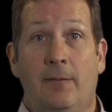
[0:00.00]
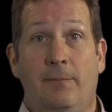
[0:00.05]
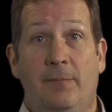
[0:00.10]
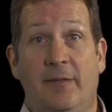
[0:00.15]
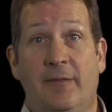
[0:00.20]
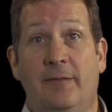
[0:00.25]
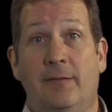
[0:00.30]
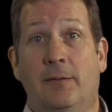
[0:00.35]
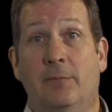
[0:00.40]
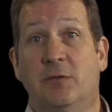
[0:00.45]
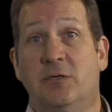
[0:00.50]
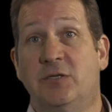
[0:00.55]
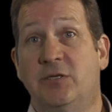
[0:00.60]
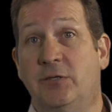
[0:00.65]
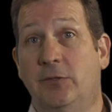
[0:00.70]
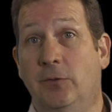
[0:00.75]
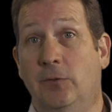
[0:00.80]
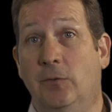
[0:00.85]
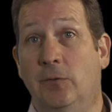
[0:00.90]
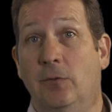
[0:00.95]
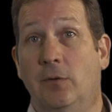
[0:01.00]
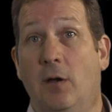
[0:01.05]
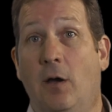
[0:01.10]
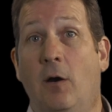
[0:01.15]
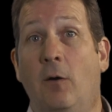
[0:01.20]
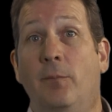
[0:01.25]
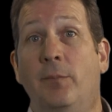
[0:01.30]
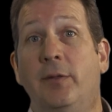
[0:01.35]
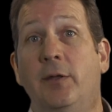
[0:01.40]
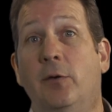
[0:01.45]
Myth number two,
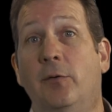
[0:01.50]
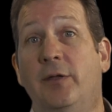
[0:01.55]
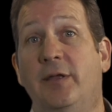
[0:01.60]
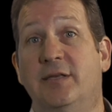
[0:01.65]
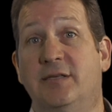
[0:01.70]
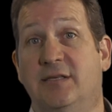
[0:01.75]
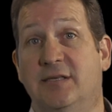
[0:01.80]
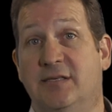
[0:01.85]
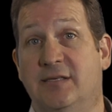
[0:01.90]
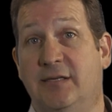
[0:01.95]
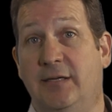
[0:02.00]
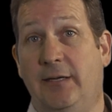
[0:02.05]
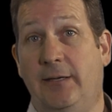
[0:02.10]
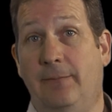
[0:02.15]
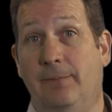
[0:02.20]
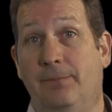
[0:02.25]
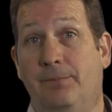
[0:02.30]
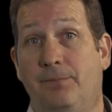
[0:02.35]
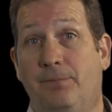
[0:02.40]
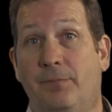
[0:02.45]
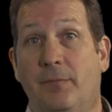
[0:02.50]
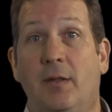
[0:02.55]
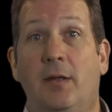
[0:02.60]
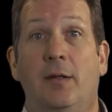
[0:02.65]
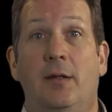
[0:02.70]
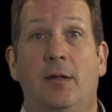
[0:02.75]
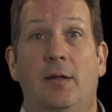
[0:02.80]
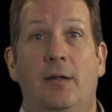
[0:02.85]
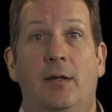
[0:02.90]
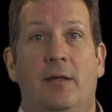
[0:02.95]
all PoE is the same.
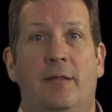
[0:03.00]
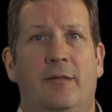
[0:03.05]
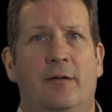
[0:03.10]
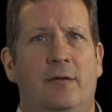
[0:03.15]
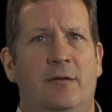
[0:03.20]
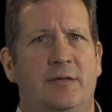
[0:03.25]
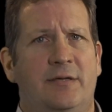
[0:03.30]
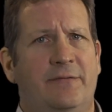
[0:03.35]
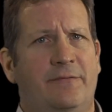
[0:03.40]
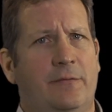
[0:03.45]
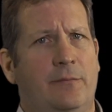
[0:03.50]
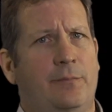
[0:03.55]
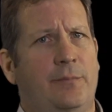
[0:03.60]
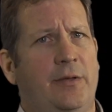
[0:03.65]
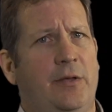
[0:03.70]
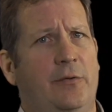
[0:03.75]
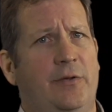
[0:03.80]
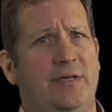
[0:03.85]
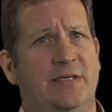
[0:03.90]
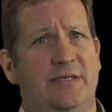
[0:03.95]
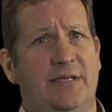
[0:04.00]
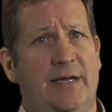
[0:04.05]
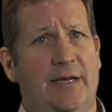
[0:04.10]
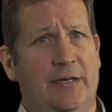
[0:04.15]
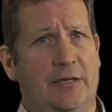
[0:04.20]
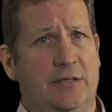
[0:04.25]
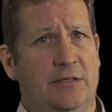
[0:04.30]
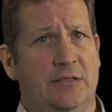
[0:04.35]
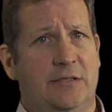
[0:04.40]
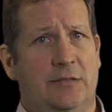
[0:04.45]
There are different PoE
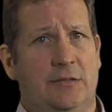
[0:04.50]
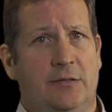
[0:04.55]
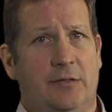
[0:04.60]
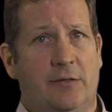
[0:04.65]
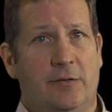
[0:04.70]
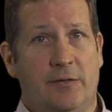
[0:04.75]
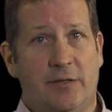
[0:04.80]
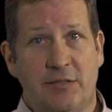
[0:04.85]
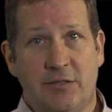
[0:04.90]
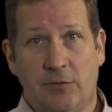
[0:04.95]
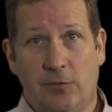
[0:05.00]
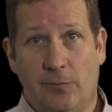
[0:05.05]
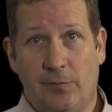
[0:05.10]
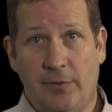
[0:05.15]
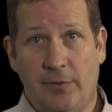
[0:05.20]
standards. The original